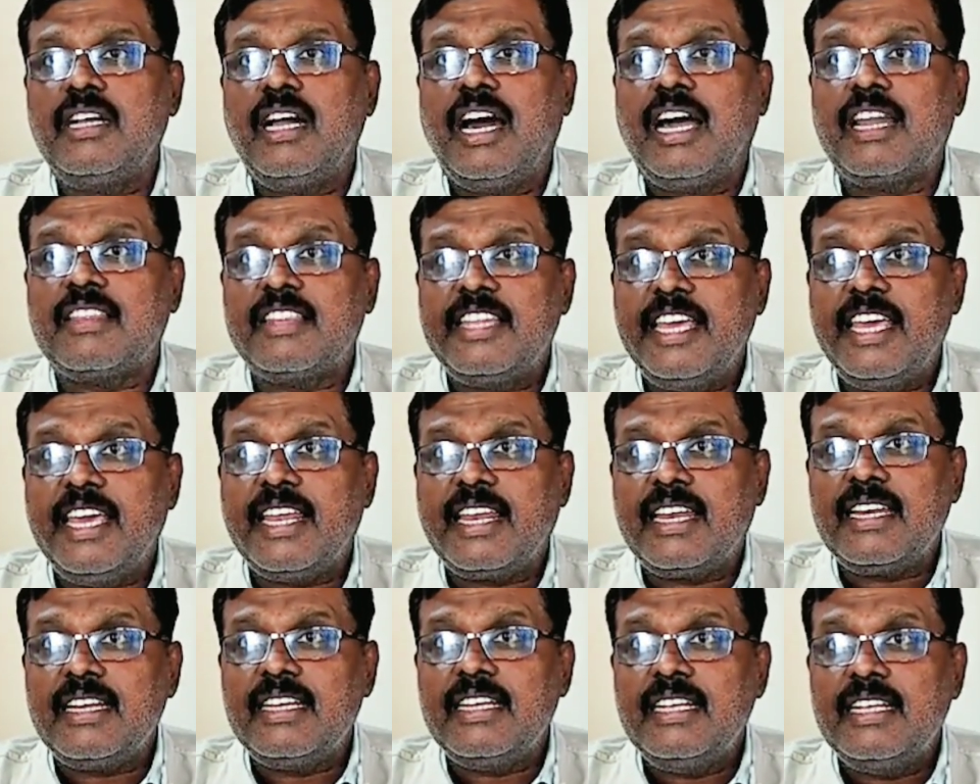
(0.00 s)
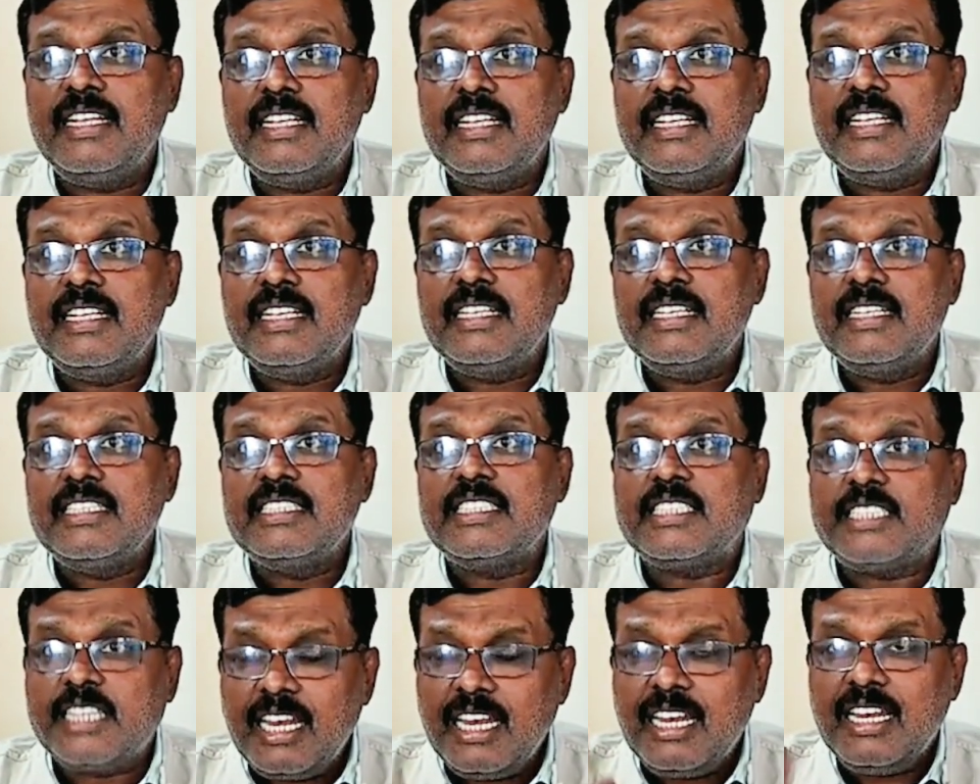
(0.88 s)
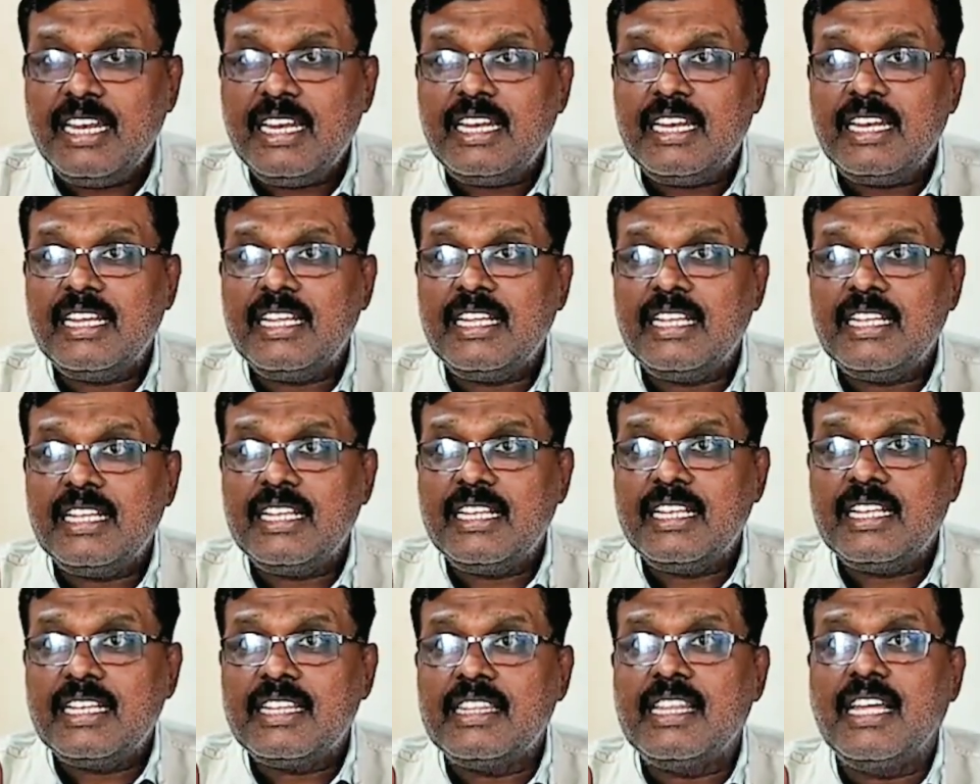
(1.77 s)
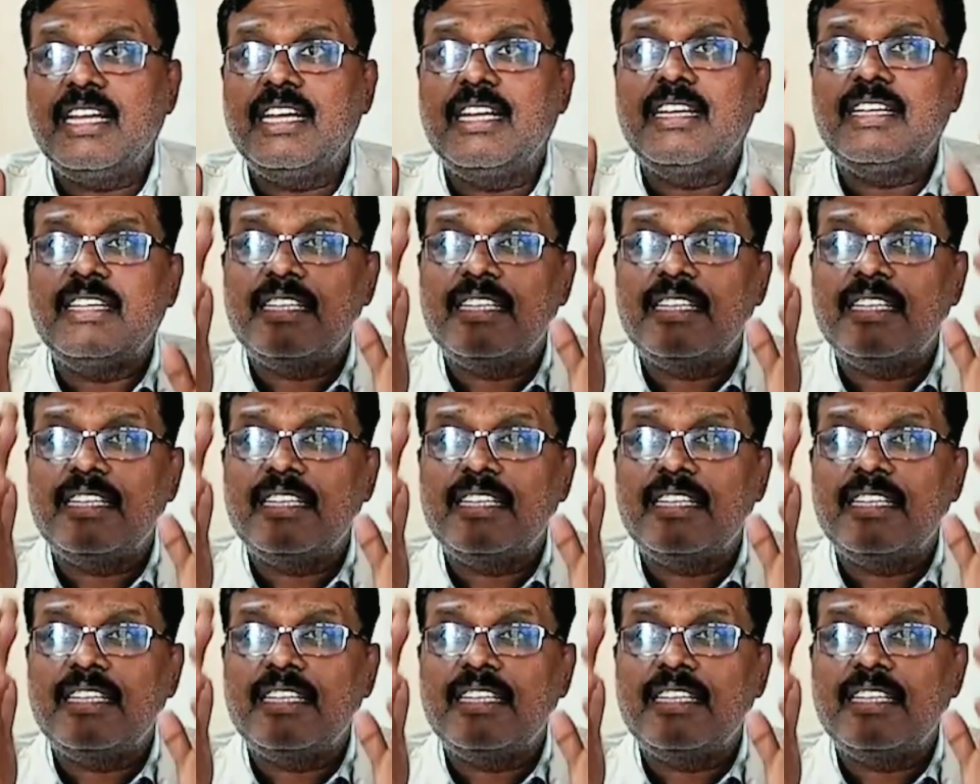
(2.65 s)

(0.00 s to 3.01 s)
are there, still the